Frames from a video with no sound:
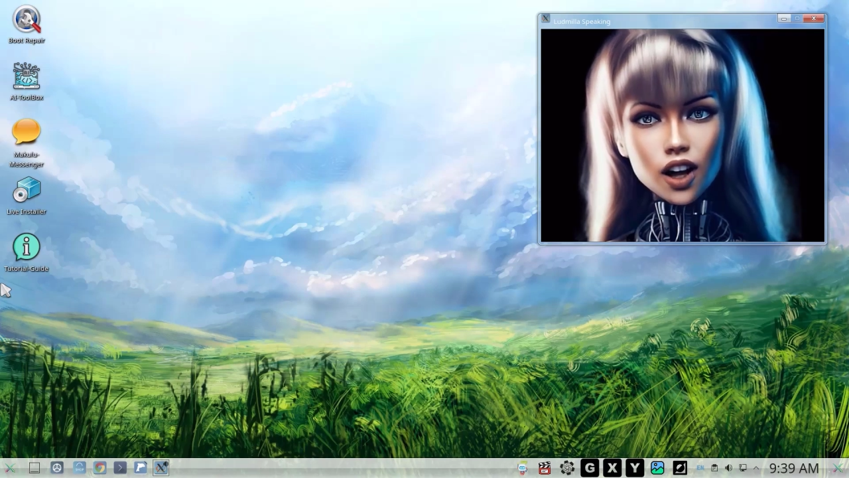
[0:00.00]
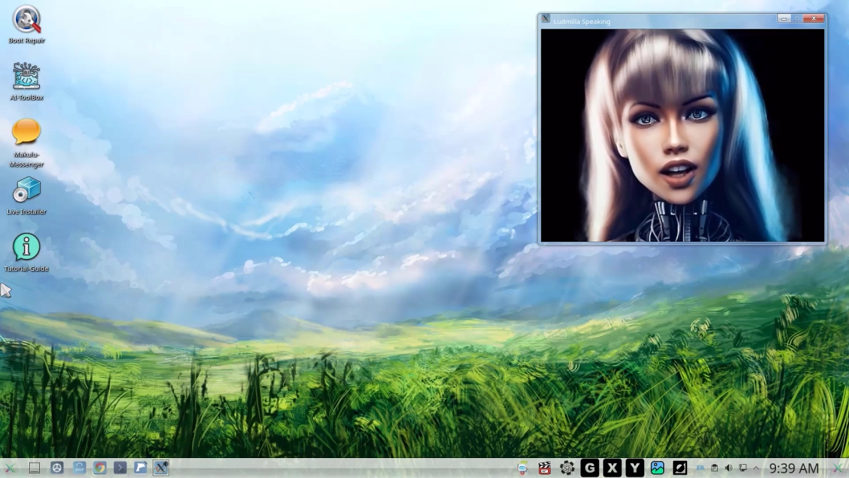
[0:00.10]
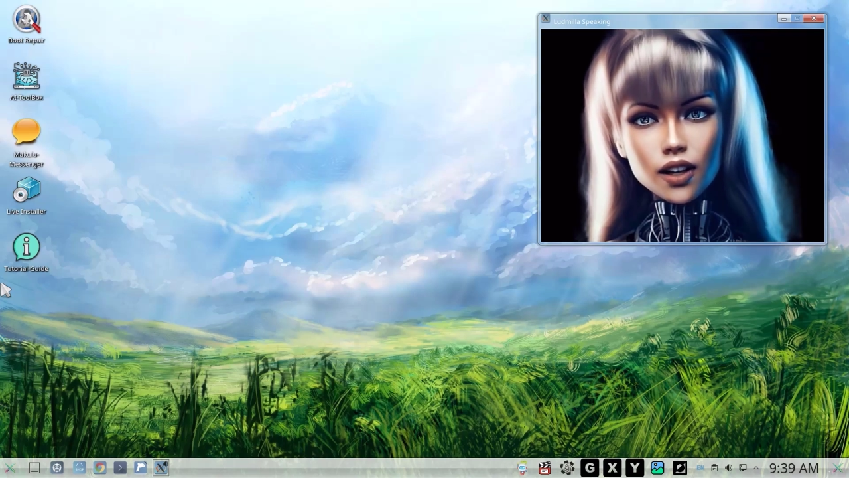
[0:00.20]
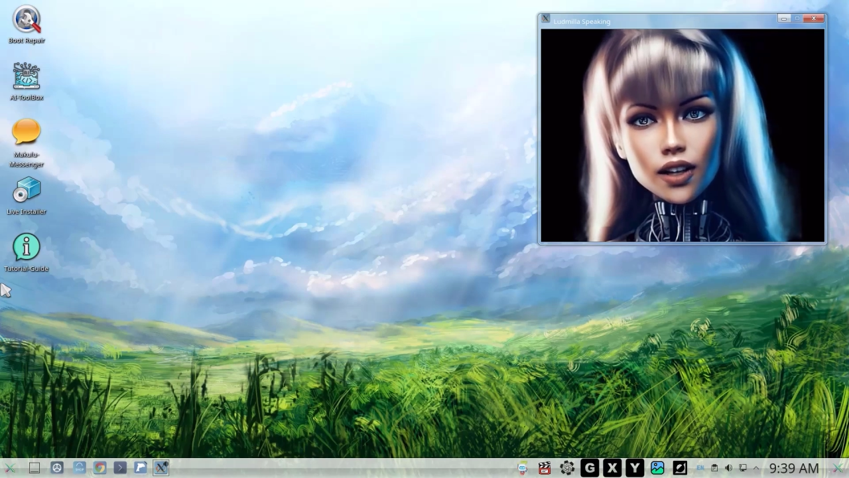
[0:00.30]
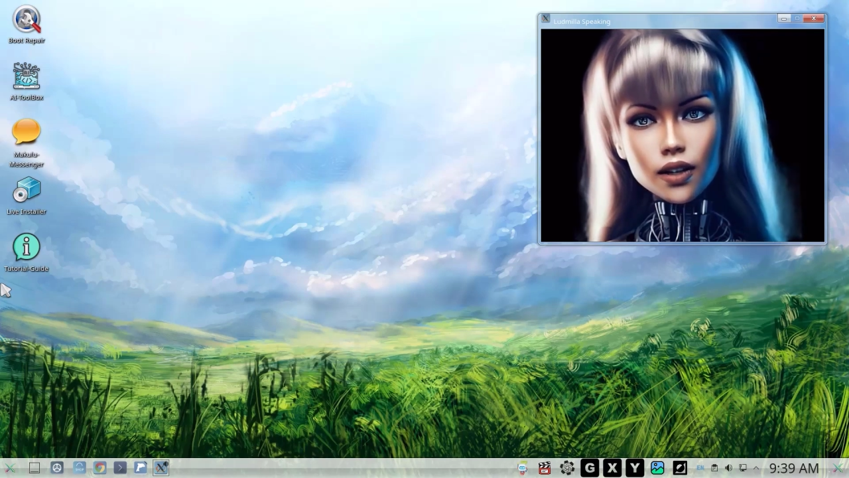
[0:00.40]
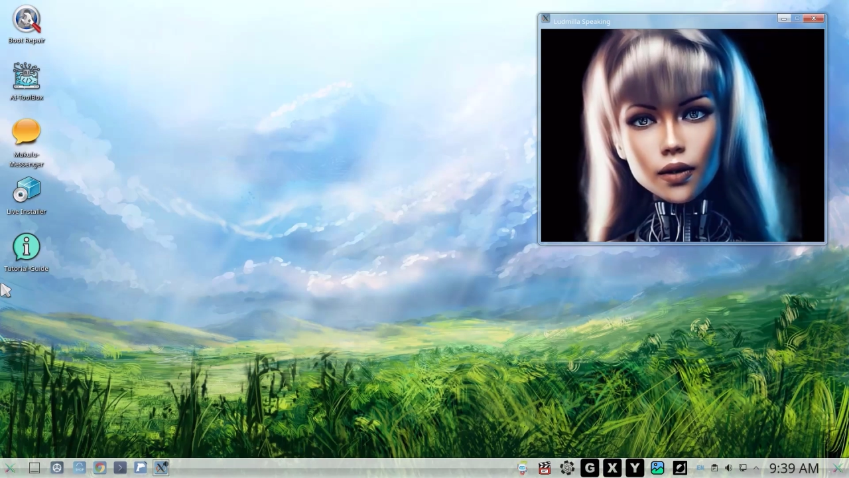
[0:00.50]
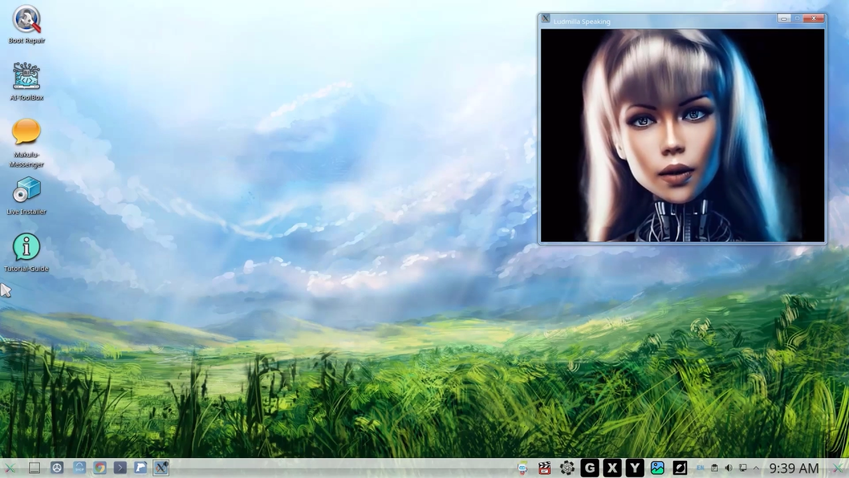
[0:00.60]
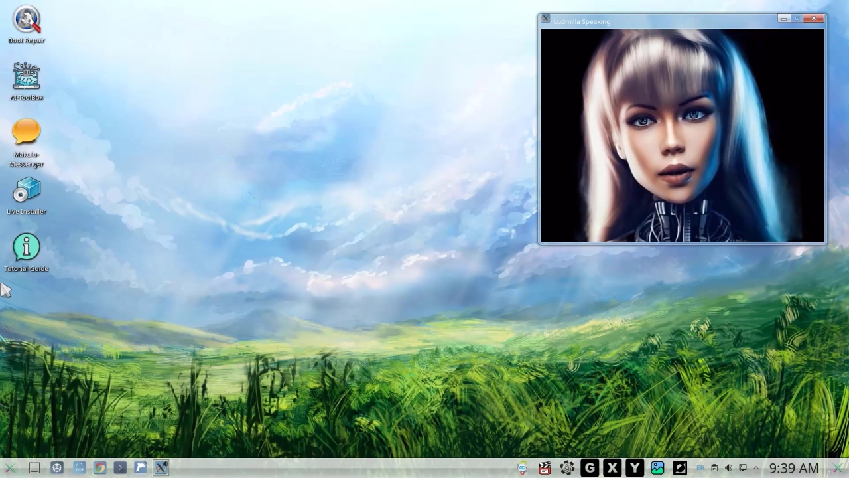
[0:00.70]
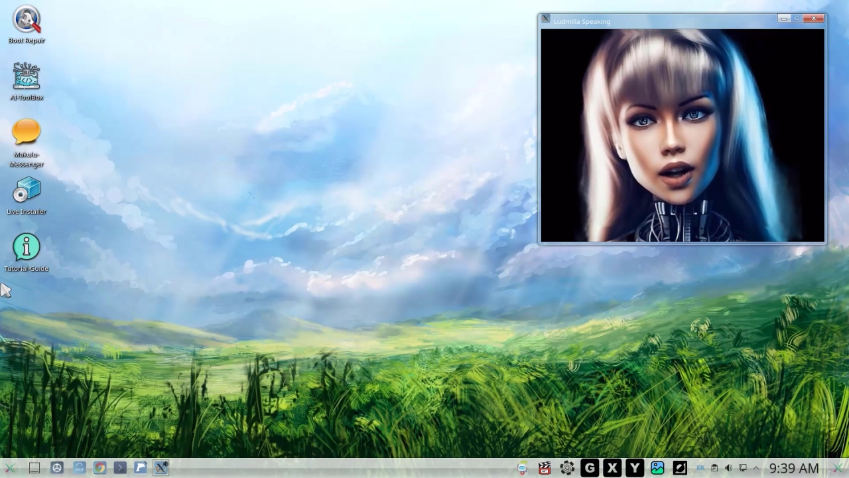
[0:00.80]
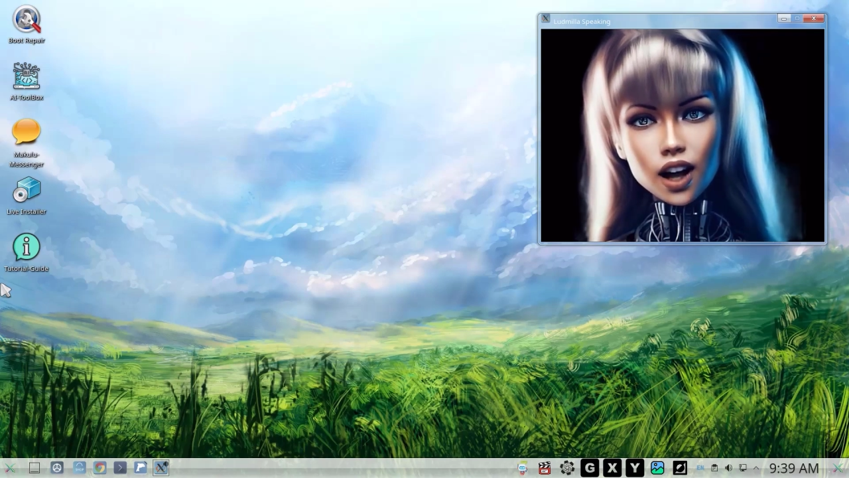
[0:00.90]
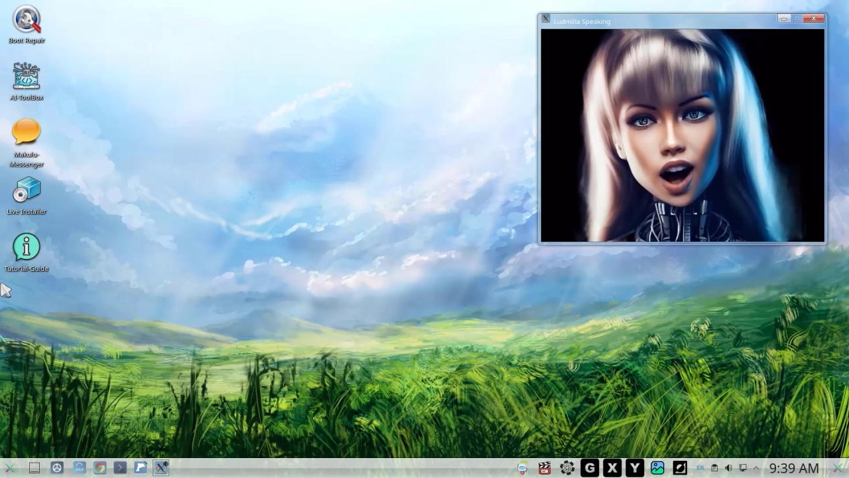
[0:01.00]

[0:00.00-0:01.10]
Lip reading: However, the